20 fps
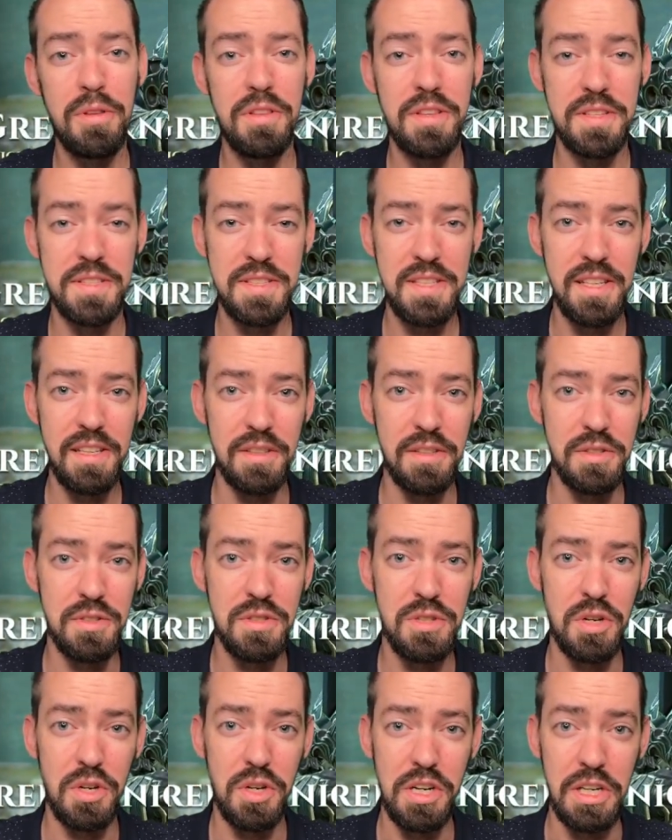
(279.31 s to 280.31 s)
the
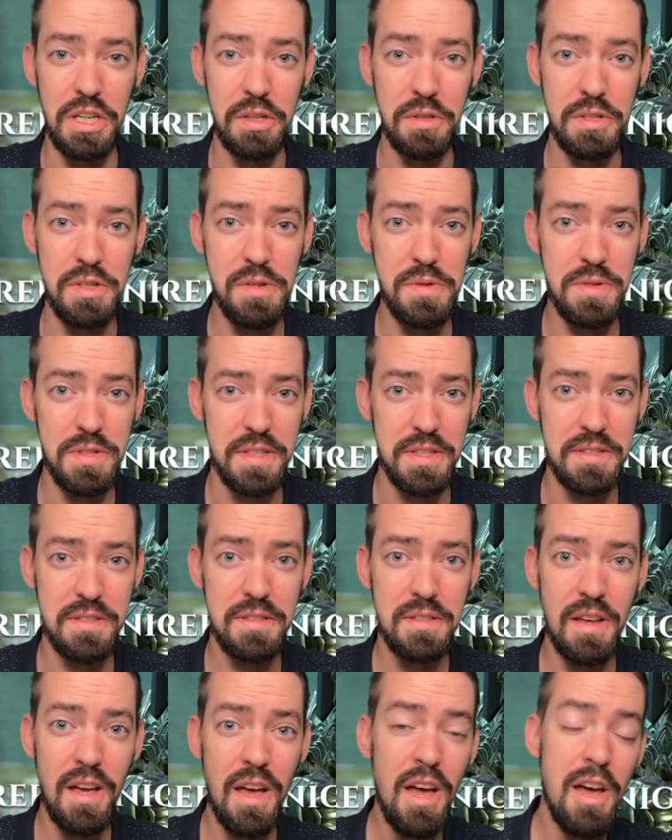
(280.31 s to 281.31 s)
skills your hero
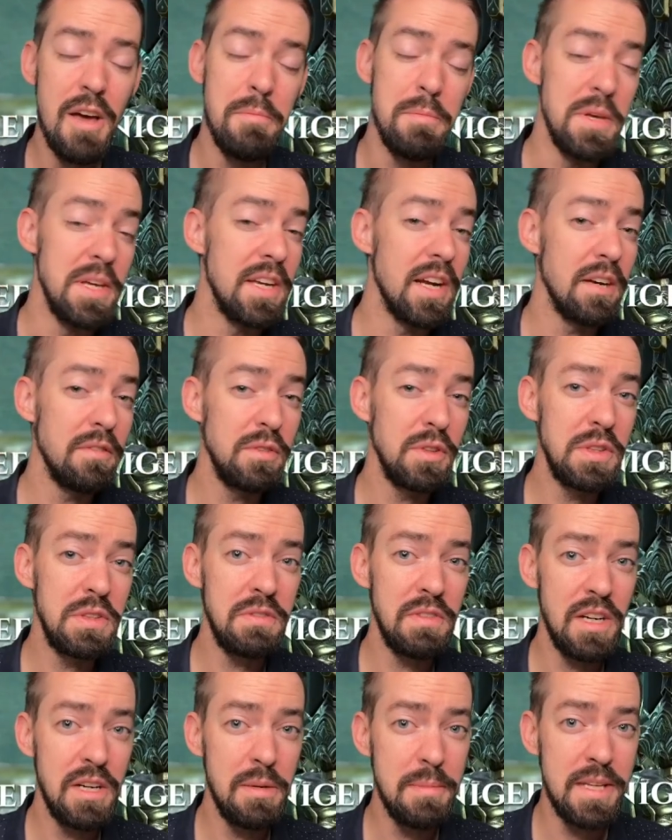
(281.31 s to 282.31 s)
uses. Be careful at the
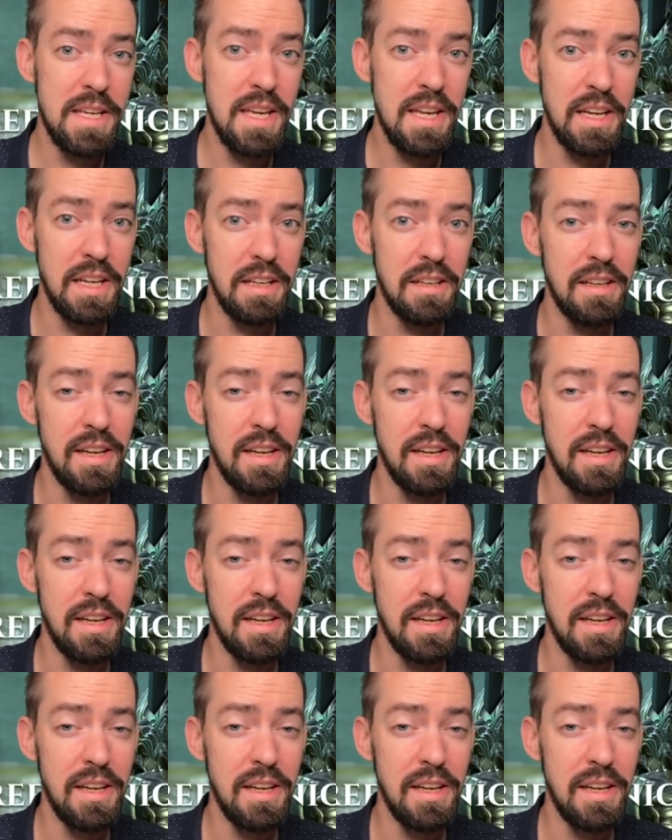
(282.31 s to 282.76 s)
very beginning,